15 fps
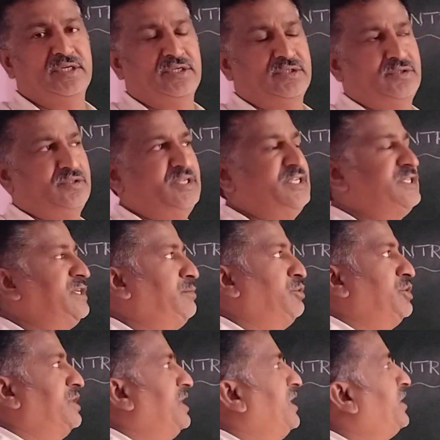So that is about
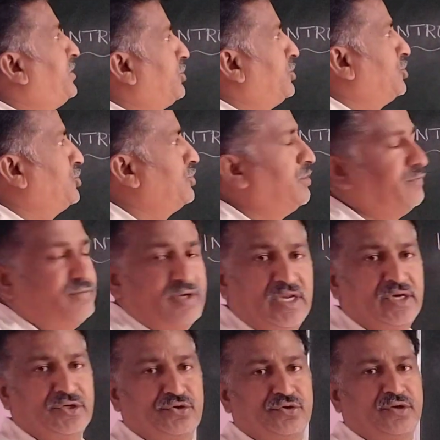the introduction of
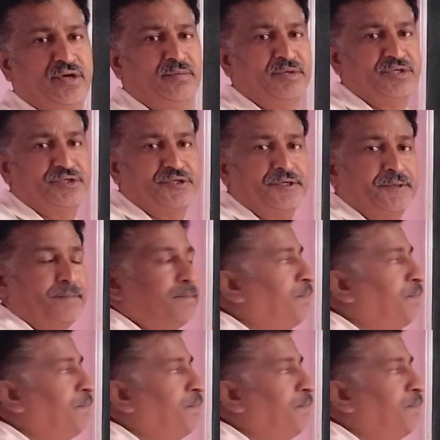electrochemistry.